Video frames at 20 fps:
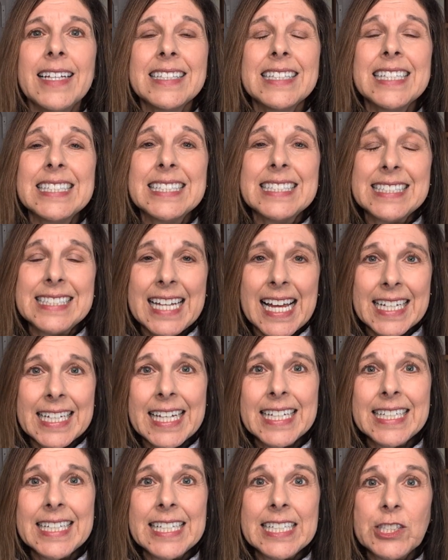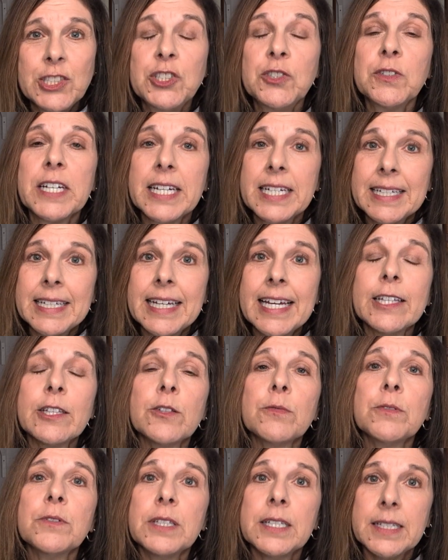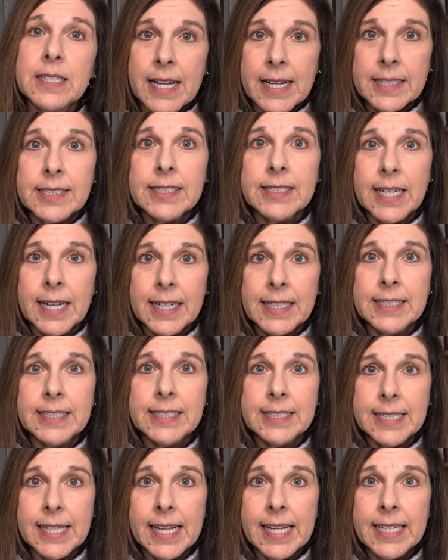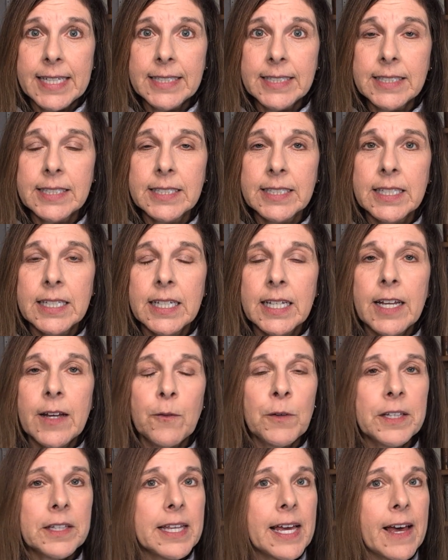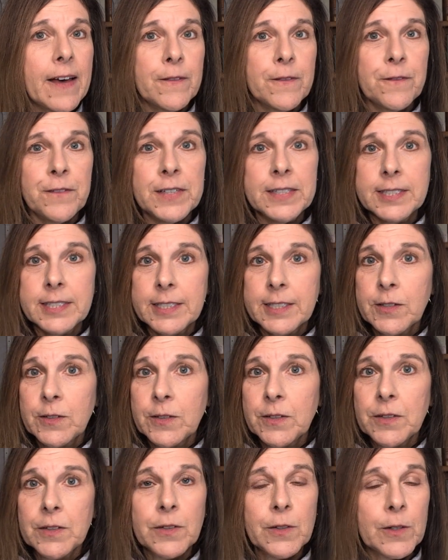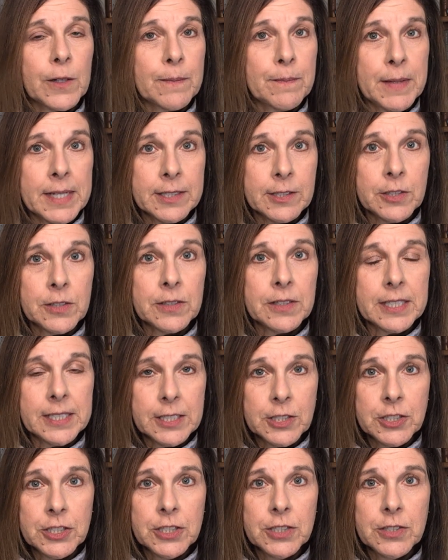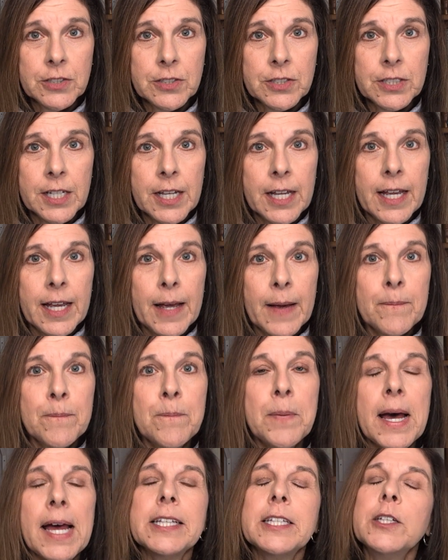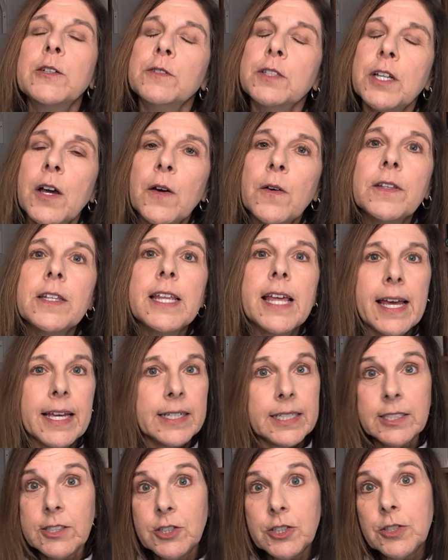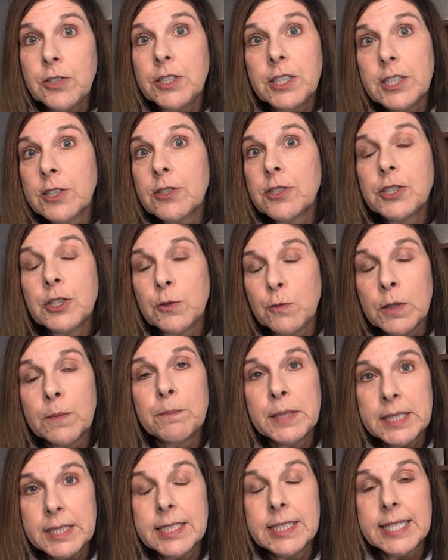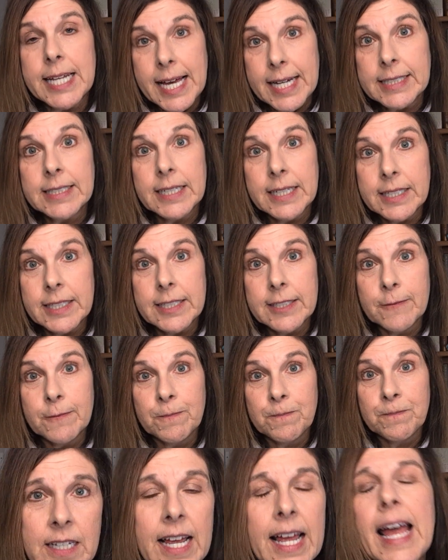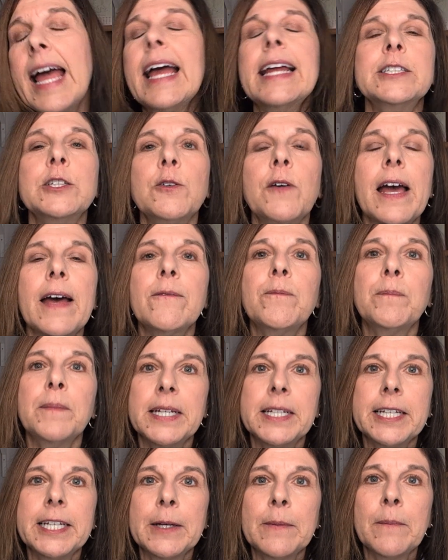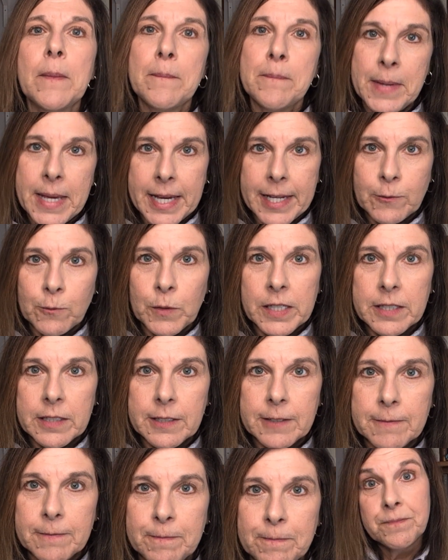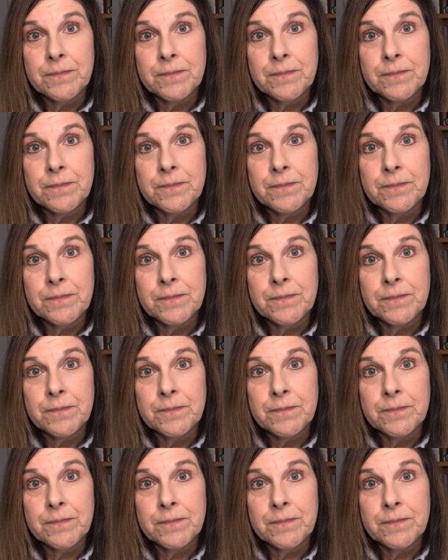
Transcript: The second is you can get through the next 90 days without physical or mental issues, but you know that in 2 years you will be stagnated, and you have medium bandwidth.